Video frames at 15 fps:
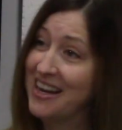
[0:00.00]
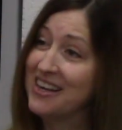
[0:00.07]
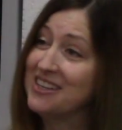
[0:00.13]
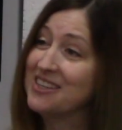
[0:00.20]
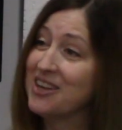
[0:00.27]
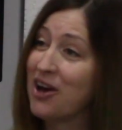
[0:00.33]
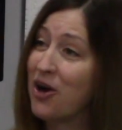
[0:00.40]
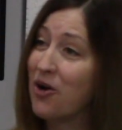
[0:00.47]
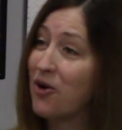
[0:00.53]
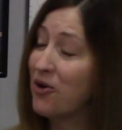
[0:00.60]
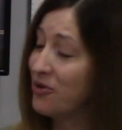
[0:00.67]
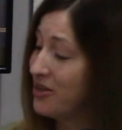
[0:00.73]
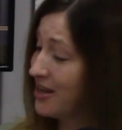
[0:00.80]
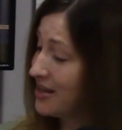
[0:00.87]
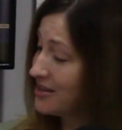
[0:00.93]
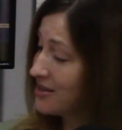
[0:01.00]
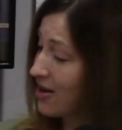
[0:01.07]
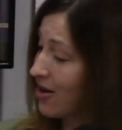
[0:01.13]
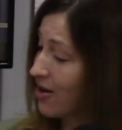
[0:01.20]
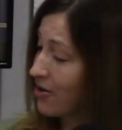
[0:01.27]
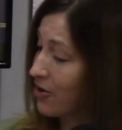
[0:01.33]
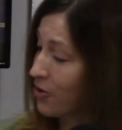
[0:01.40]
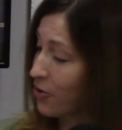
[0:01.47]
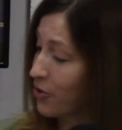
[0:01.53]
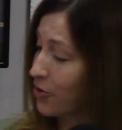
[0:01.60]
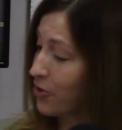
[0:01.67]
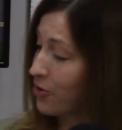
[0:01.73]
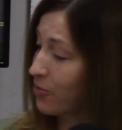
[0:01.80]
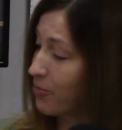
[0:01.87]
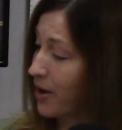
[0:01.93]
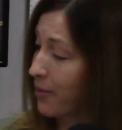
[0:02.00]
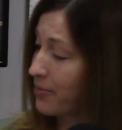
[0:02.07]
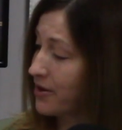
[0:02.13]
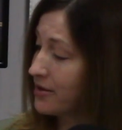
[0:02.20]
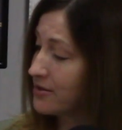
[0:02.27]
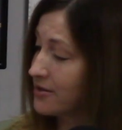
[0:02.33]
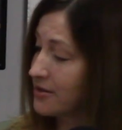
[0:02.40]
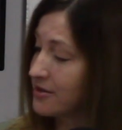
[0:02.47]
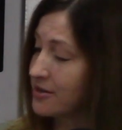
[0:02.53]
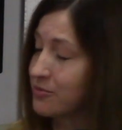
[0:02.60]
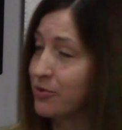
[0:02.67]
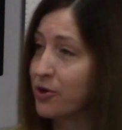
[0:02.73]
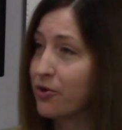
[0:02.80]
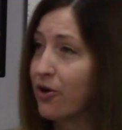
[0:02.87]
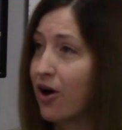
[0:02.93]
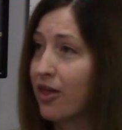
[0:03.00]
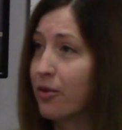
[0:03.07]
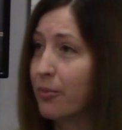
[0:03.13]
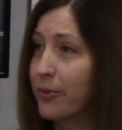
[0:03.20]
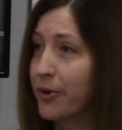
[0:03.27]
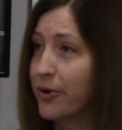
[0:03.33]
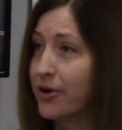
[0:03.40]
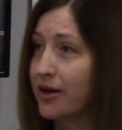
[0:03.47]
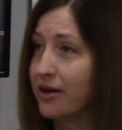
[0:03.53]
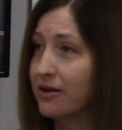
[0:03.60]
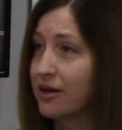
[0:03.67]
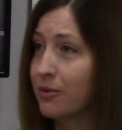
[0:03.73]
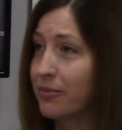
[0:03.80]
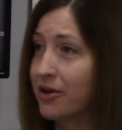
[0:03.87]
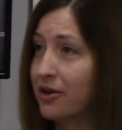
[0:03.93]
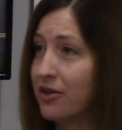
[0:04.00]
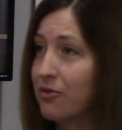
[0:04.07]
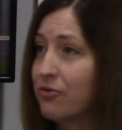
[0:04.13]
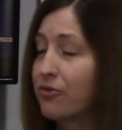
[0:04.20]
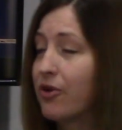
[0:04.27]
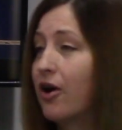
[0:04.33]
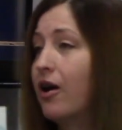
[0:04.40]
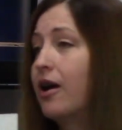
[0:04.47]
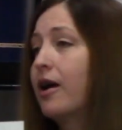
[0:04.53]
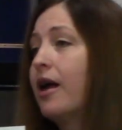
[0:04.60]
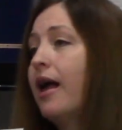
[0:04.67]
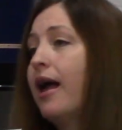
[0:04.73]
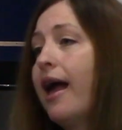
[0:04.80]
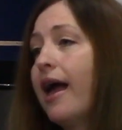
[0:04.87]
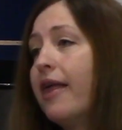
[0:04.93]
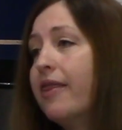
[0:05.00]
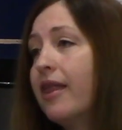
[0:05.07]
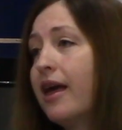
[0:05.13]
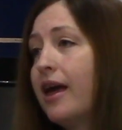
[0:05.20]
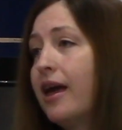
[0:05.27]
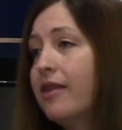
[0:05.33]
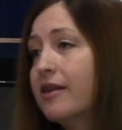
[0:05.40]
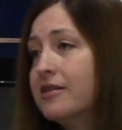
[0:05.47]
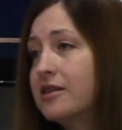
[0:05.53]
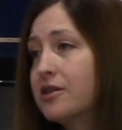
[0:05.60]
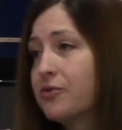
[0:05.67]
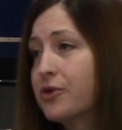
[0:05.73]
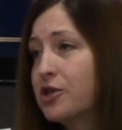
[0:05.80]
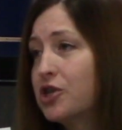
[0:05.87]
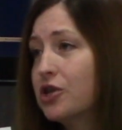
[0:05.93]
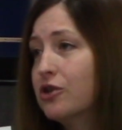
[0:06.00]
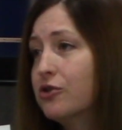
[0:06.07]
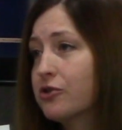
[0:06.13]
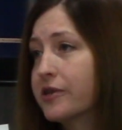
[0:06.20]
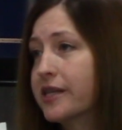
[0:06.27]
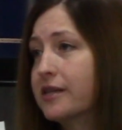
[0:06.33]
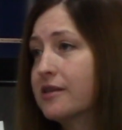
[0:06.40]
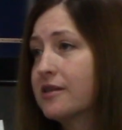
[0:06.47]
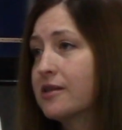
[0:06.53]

So these are her puppets. This is McGraw the bird and Camilla the frog, and they mm. this is for children.